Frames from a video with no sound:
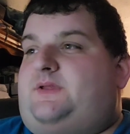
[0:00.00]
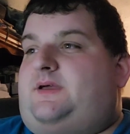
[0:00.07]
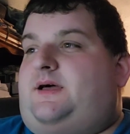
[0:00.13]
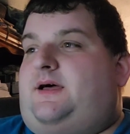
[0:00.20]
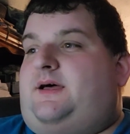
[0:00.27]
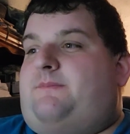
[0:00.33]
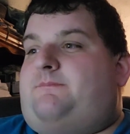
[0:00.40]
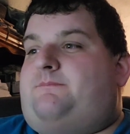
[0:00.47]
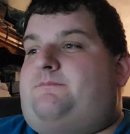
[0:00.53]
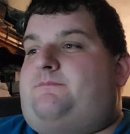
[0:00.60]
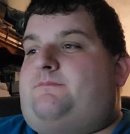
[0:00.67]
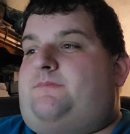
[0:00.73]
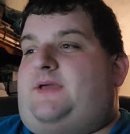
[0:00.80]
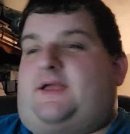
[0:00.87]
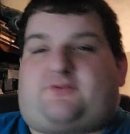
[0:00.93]

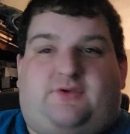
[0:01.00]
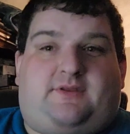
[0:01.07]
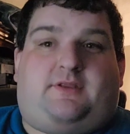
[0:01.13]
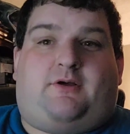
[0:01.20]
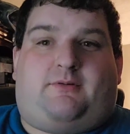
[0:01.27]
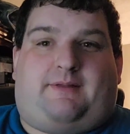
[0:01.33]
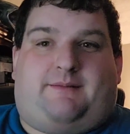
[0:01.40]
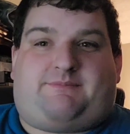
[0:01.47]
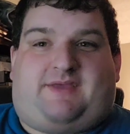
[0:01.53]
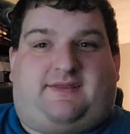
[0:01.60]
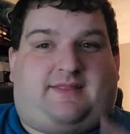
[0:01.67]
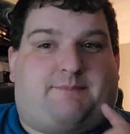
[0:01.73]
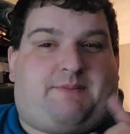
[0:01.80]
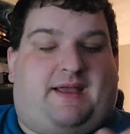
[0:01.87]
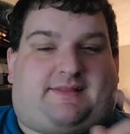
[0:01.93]
I'll
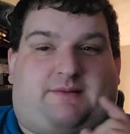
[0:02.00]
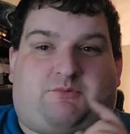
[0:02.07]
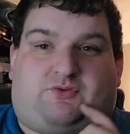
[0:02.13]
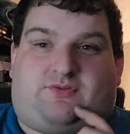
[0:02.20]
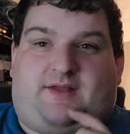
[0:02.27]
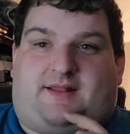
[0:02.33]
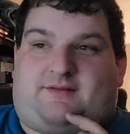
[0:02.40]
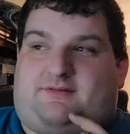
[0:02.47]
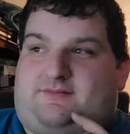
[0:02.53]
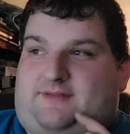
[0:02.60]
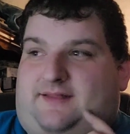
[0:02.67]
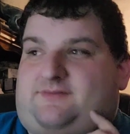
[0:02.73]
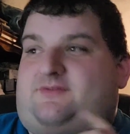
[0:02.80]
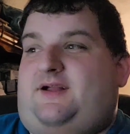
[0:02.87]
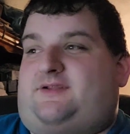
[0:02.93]
take that back.
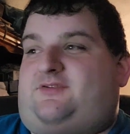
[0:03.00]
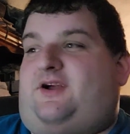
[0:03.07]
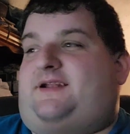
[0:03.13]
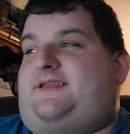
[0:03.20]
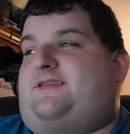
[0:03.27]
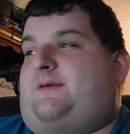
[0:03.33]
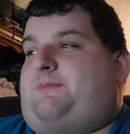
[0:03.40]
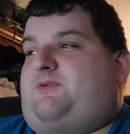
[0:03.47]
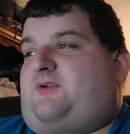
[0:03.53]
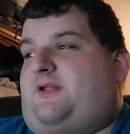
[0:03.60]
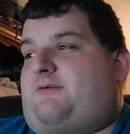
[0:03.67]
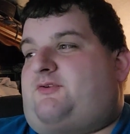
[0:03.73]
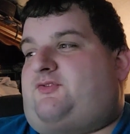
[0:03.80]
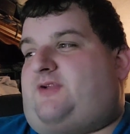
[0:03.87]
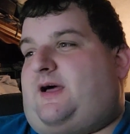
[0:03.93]
That's not Johnny Depp as
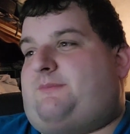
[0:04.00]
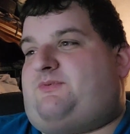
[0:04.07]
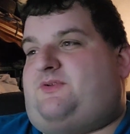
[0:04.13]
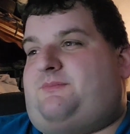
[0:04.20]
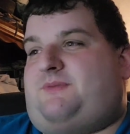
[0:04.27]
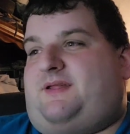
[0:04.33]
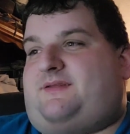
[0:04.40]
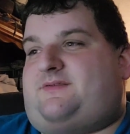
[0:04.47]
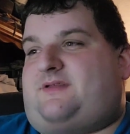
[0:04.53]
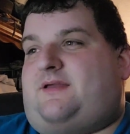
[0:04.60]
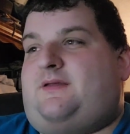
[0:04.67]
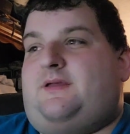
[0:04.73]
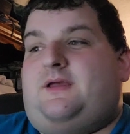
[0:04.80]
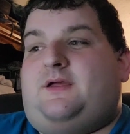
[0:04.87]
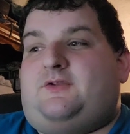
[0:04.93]
Hunter S. Thompson. That is,
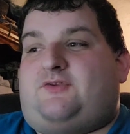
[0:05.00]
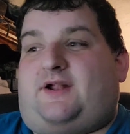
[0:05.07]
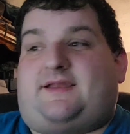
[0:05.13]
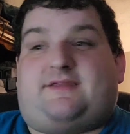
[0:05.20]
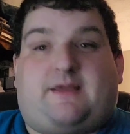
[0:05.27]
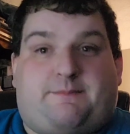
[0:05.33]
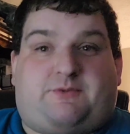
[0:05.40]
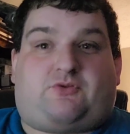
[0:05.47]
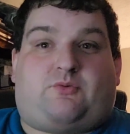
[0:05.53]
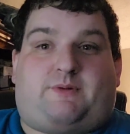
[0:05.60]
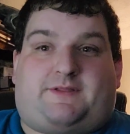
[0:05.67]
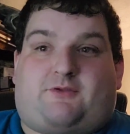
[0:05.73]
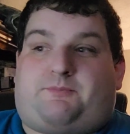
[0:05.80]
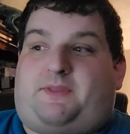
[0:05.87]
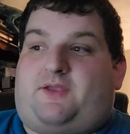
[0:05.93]
Johnny Depp is the
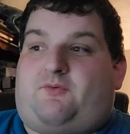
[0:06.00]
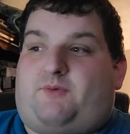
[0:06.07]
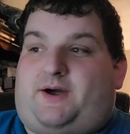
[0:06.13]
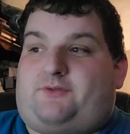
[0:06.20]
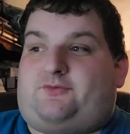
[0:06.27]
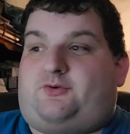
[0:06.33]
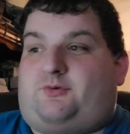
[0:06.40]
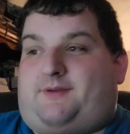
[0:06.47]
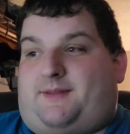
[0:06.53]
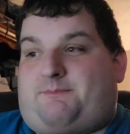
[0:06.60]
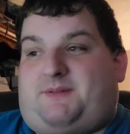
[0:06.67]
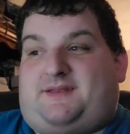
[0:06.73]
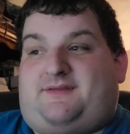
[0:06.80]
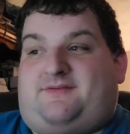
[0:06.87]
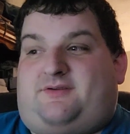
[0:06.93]
one that's playing Raoul Duke,
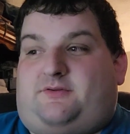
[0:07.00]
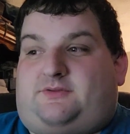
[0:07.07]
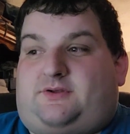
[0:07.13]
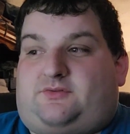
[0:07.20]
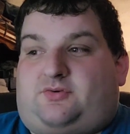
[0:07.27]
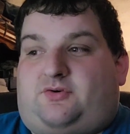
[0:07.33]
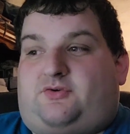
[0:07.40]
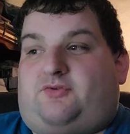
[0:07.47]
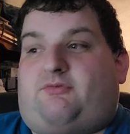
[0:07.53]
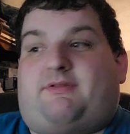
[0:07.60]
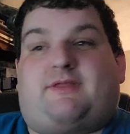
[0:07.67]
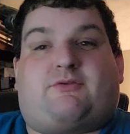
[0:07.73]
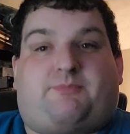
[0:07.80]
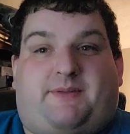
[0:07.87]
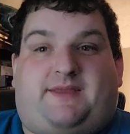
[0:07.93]
and Benicio Del Toro is the
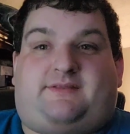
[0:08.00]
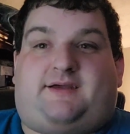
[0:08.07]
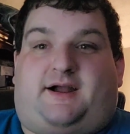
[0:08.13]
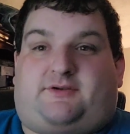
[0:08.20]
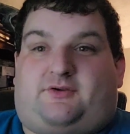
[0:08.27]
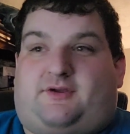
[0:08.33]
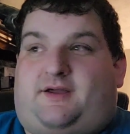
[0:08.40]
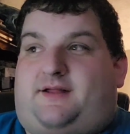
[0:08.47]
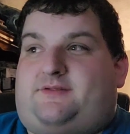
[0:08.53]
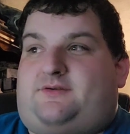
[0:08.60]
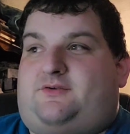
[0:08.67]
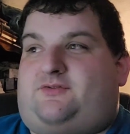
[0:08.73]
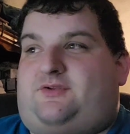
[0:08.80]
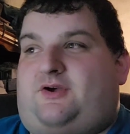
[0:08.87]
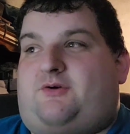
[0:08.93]
one that's playing Dr.
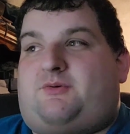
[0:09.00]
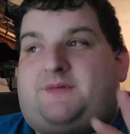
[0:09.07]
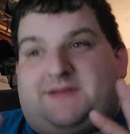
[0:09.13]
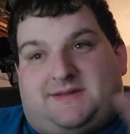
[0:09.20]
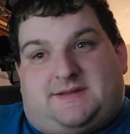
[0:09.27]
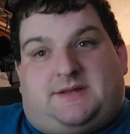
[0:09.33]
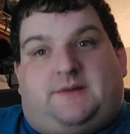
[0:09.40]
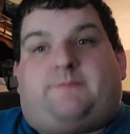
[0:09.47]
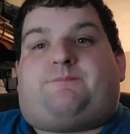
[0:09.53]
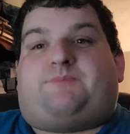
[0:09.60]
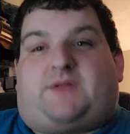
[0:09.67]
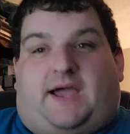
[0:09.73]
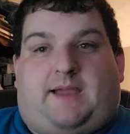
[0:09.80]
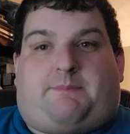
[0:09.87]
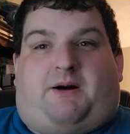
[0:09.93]
Gonzo. So
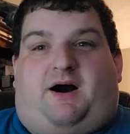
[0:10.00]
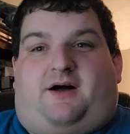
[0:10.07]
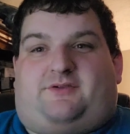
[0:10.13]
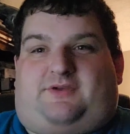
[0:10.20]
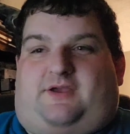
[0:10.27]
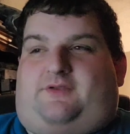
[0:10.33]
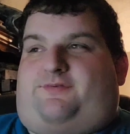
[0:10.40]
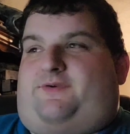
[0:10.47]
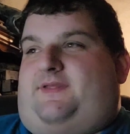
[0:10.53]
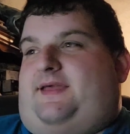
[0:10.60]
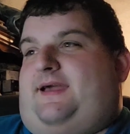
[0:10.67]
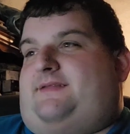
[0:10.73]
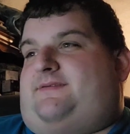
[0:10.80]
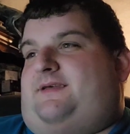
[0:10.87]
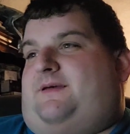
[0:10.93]
I apologize for
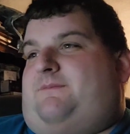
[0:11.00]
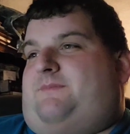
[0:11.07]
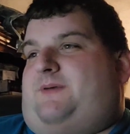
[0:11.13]
that.